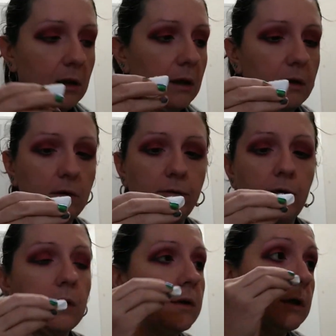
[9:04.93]
Now
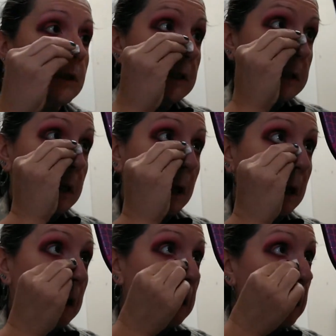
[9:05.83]
over on this
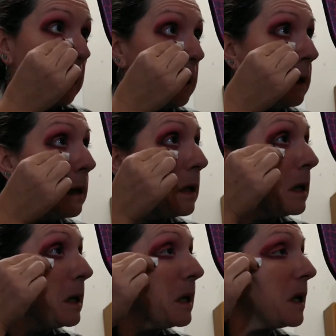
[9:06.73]
side,
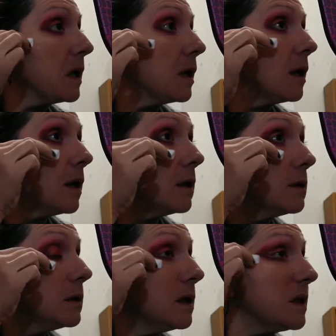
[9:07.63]
and
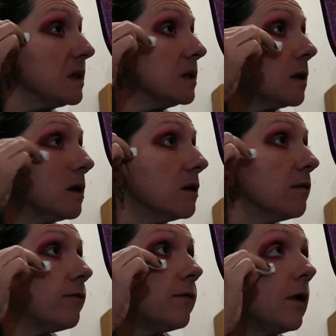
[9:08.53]
there's not a ton
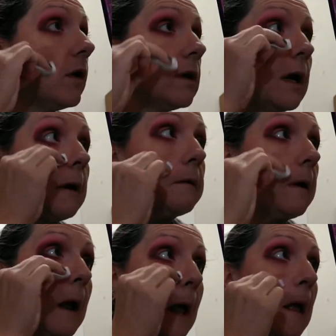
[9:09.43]
of fallout.